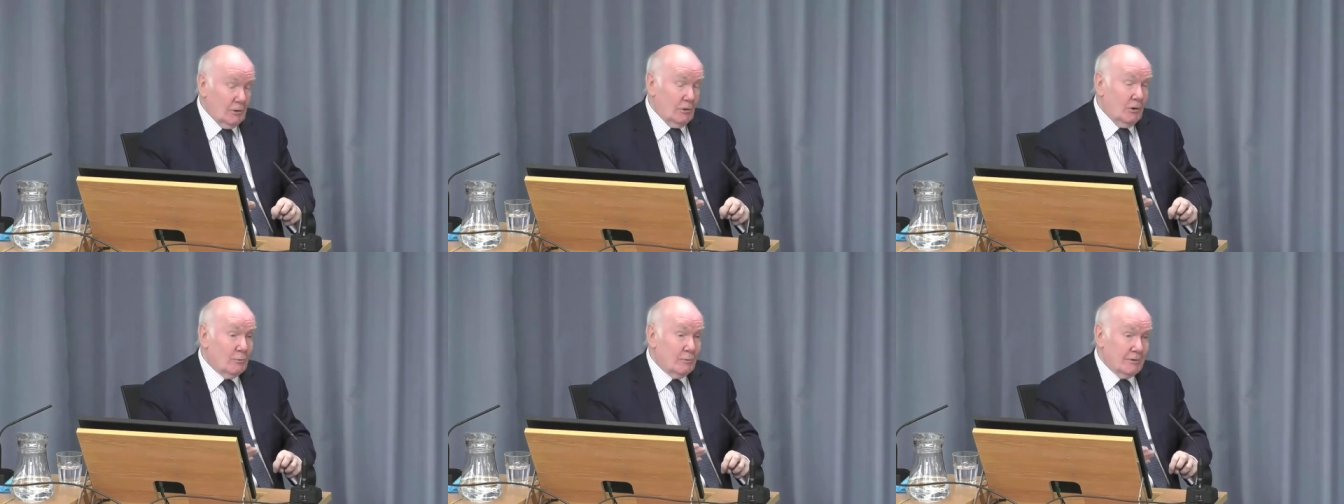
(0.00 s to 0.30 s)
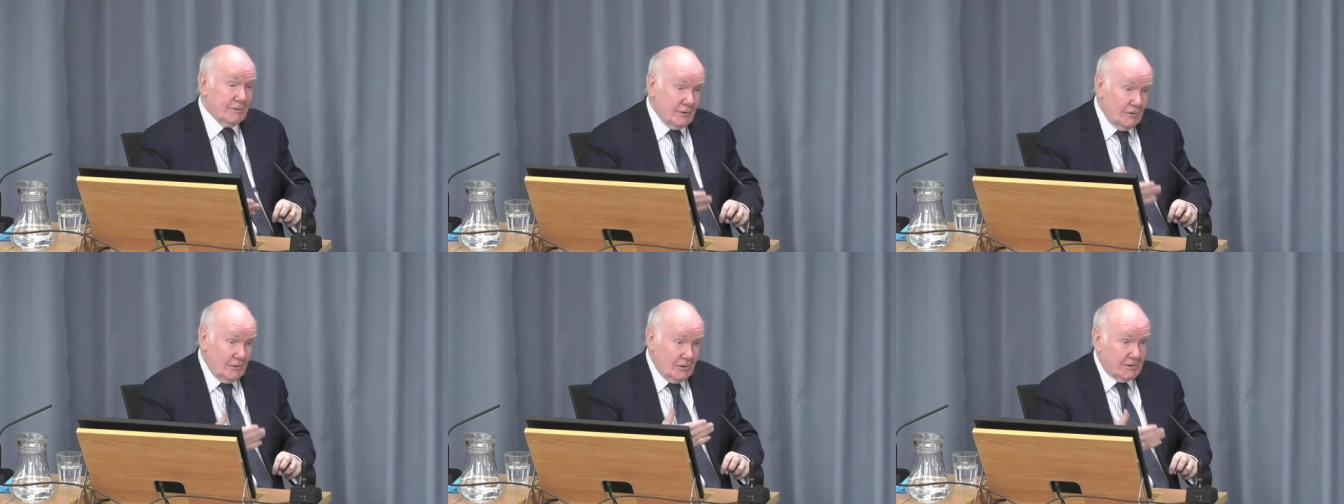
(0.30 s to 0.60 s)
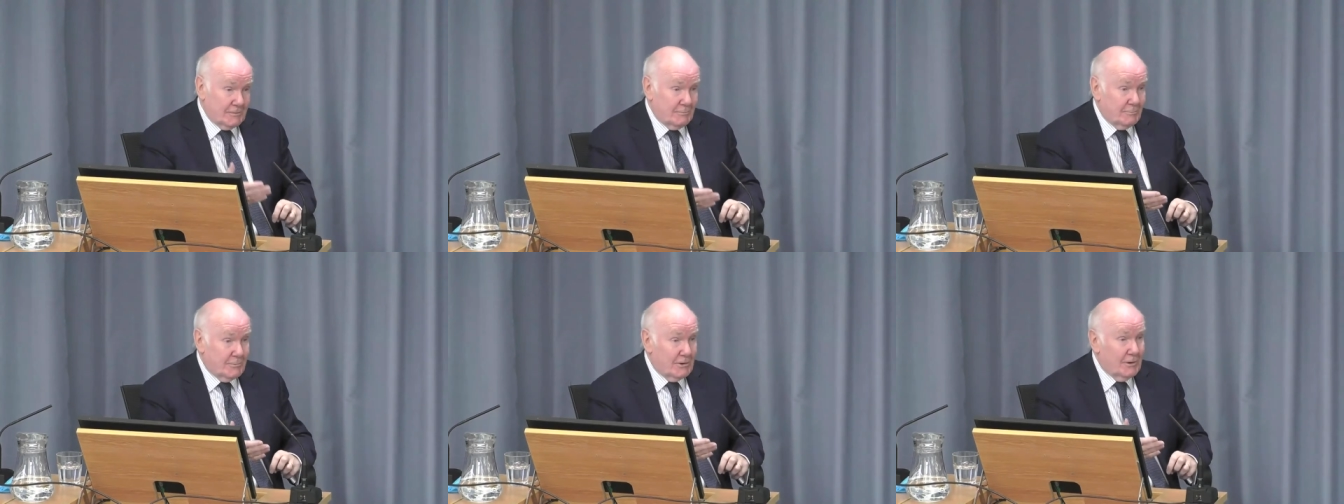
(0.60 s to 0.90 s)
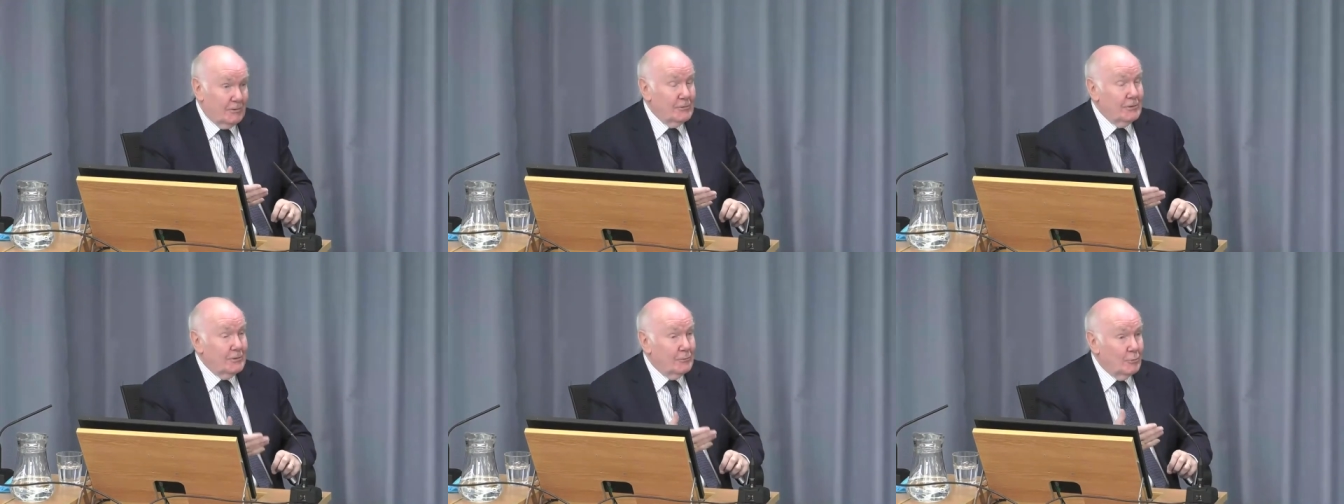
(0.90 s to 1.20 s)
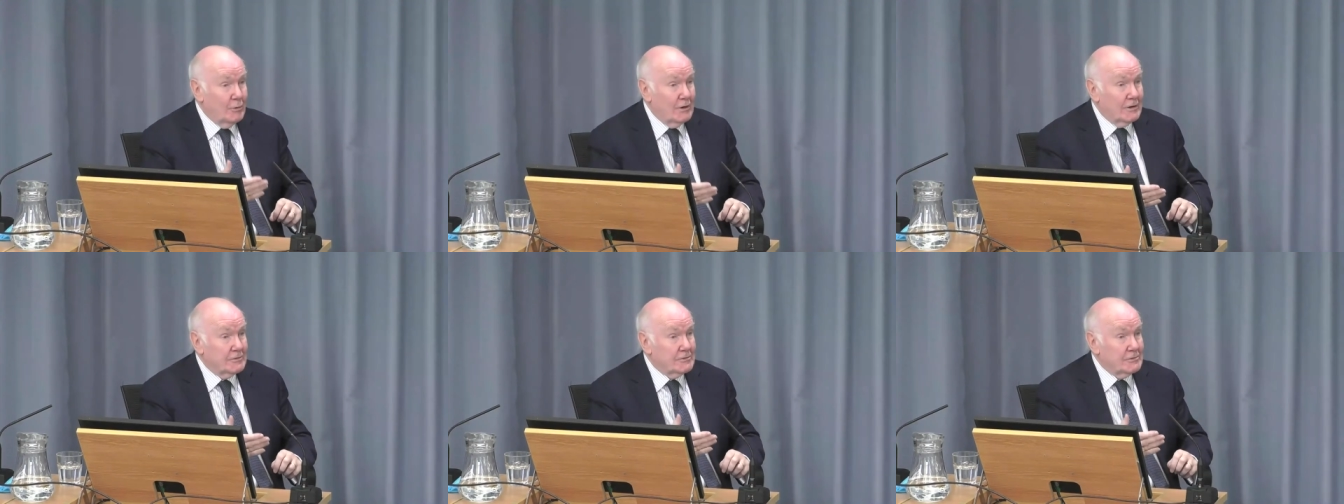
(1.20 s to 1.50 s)
along with Gordon Brown
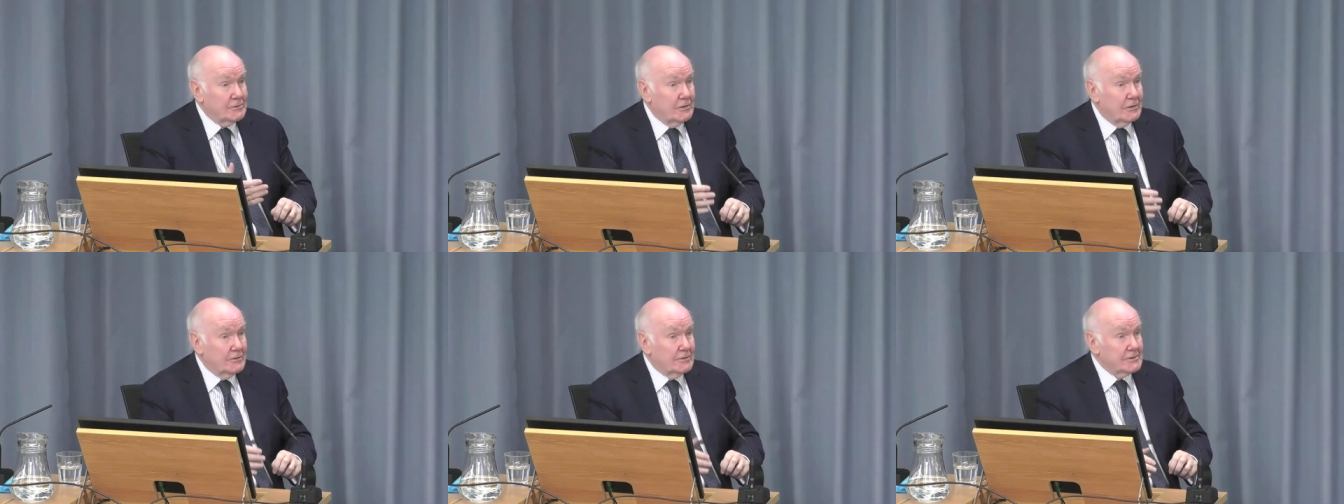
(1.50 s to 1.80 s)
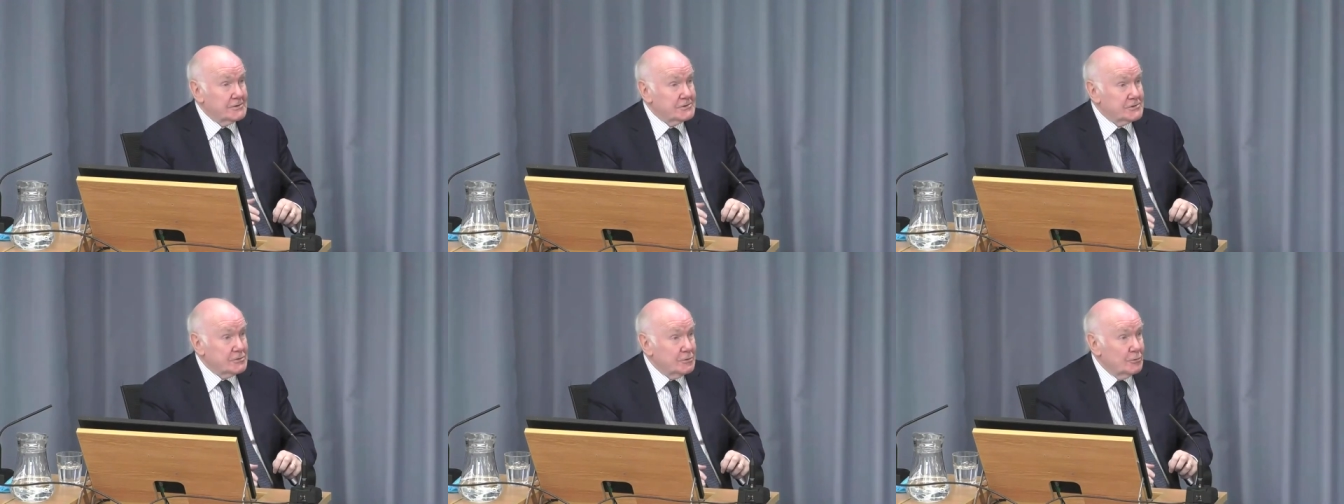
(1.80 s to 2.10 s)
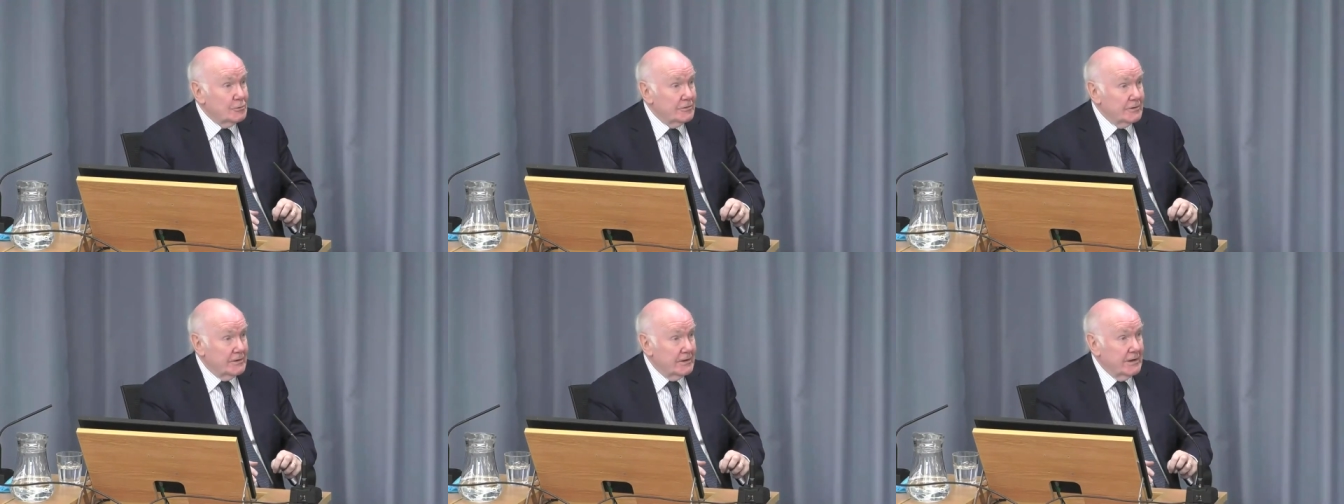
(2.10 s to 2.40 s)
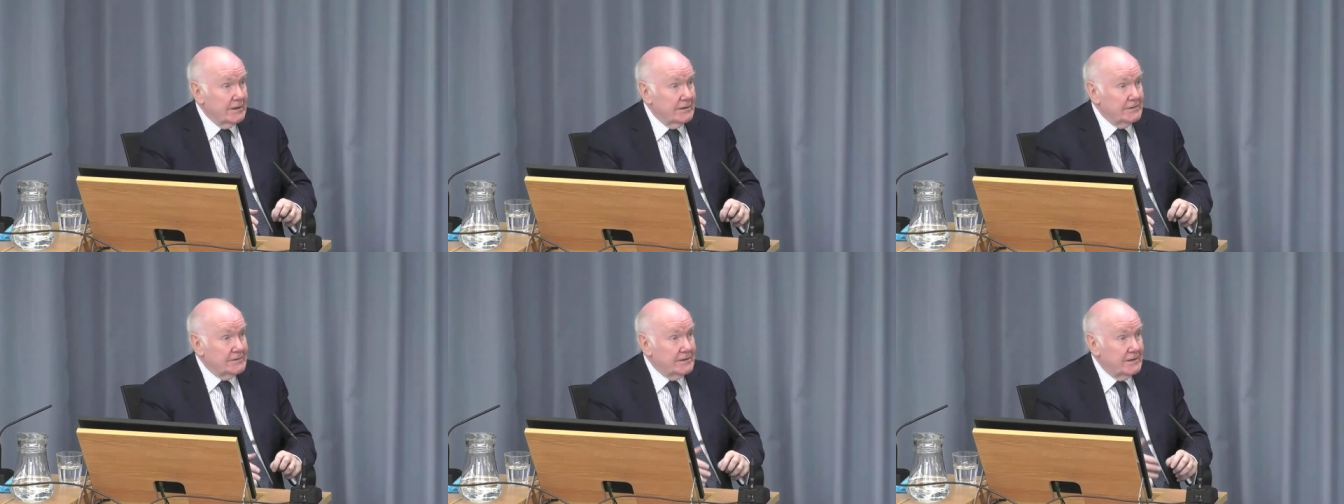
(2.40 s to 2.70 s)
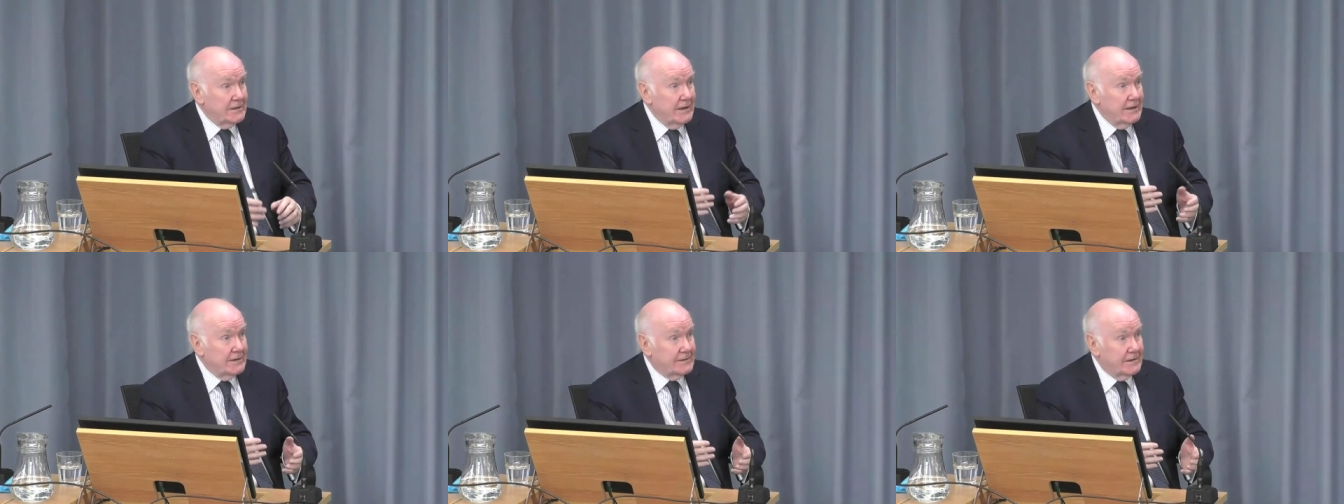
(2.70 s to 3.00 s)
and one or two others, wrote the
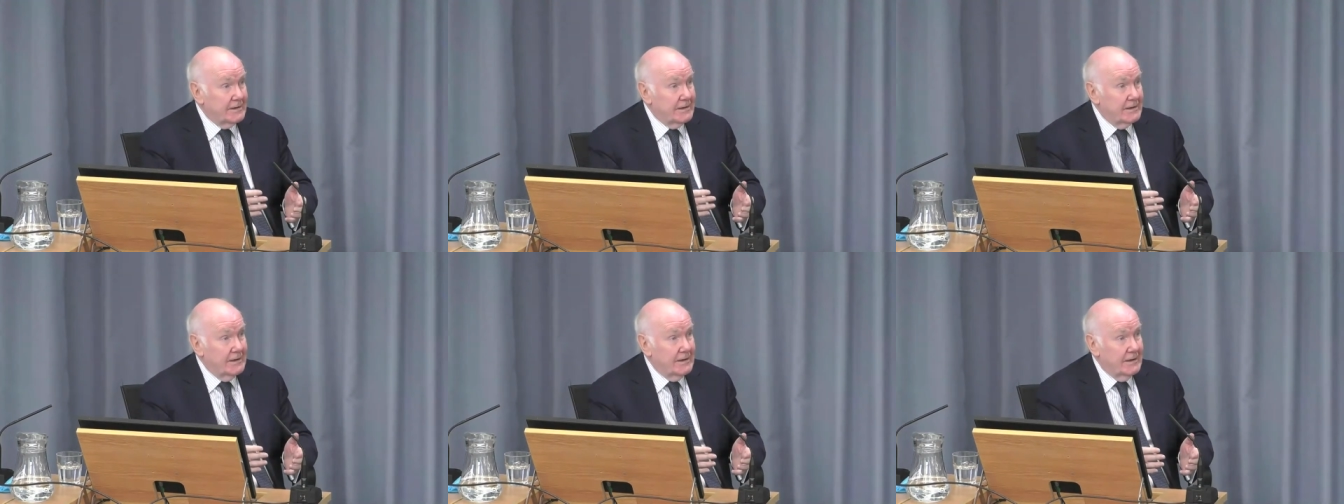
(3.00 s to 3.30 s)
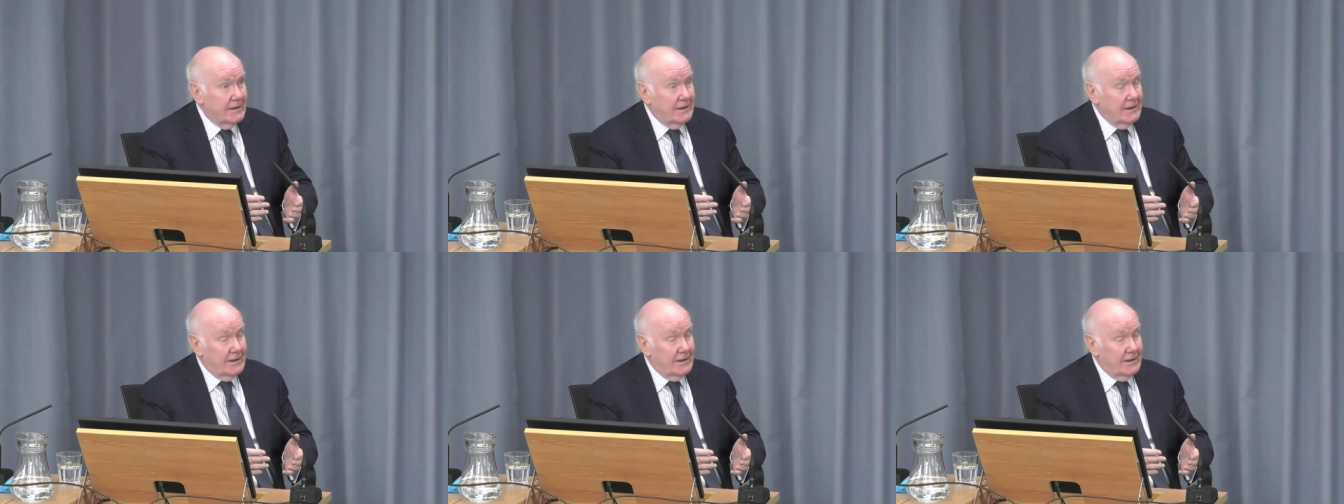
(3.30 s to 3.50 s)
1980